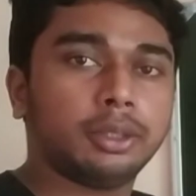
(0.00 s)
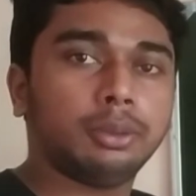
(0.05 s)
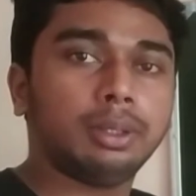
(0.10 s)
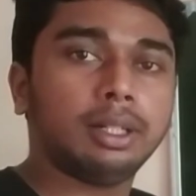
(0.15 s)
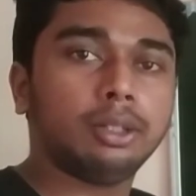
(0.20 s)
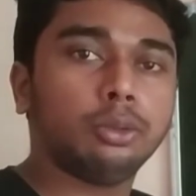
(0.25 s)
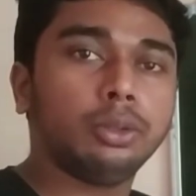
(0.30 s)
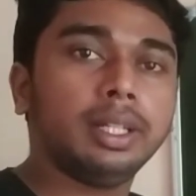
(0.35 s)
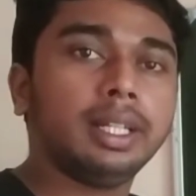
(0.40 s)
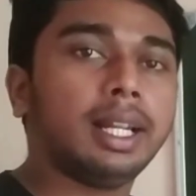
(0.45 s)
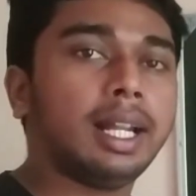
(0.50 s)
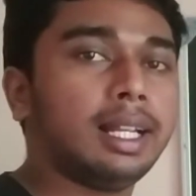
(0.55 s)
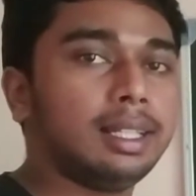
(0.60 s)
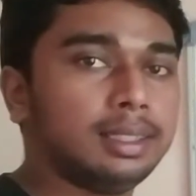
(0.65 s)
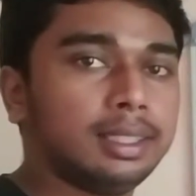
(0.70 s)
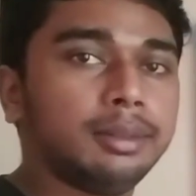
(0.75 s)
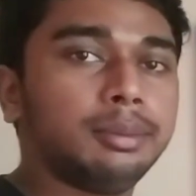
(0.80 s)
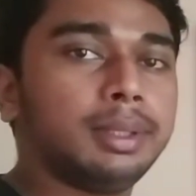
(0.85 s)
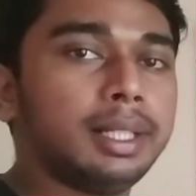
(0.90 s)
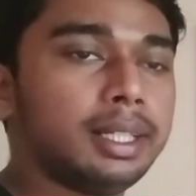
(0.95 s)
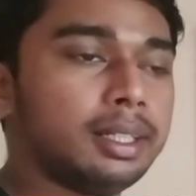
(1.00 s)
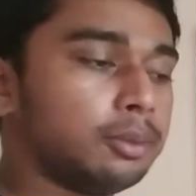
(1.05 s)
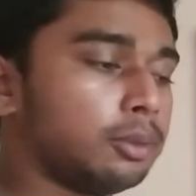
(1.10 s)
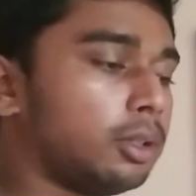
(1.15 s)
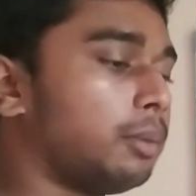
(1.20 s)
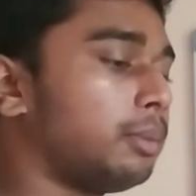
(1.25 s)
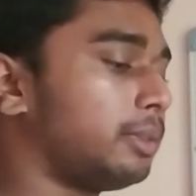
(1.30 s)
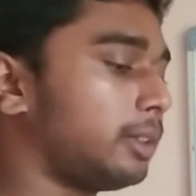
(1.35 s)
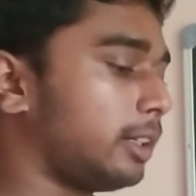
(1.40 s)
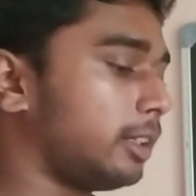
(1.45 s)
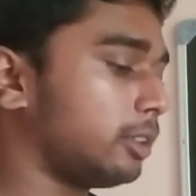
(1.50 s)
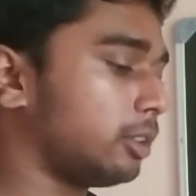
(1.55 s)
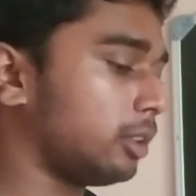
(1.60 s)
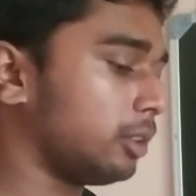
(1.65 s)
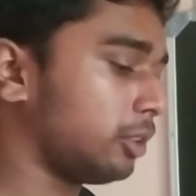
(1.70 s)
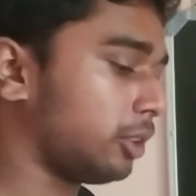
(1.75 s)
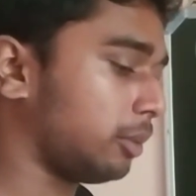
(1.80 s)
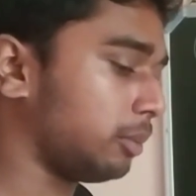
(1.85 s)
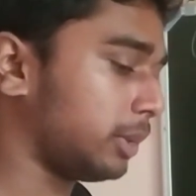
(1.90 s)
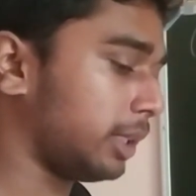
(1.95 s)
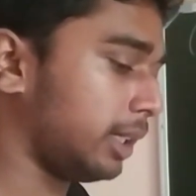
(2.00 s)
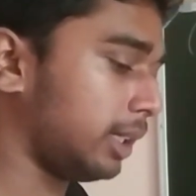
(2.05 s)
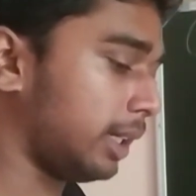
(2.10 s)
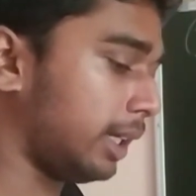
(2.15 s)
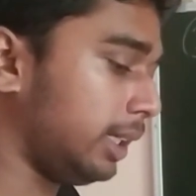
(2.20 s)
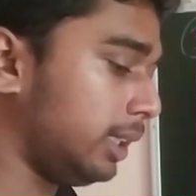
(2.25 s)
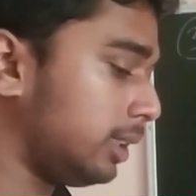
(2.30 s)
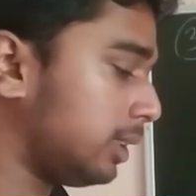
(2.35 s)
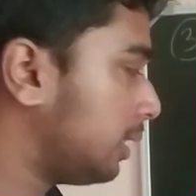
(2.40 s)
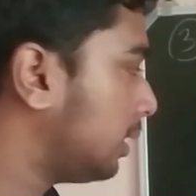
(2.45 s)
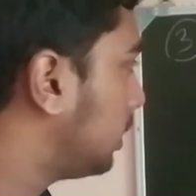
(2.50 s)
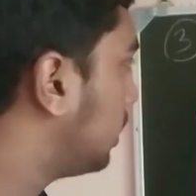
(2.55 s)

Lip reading: you are doing algebraic operation, something like.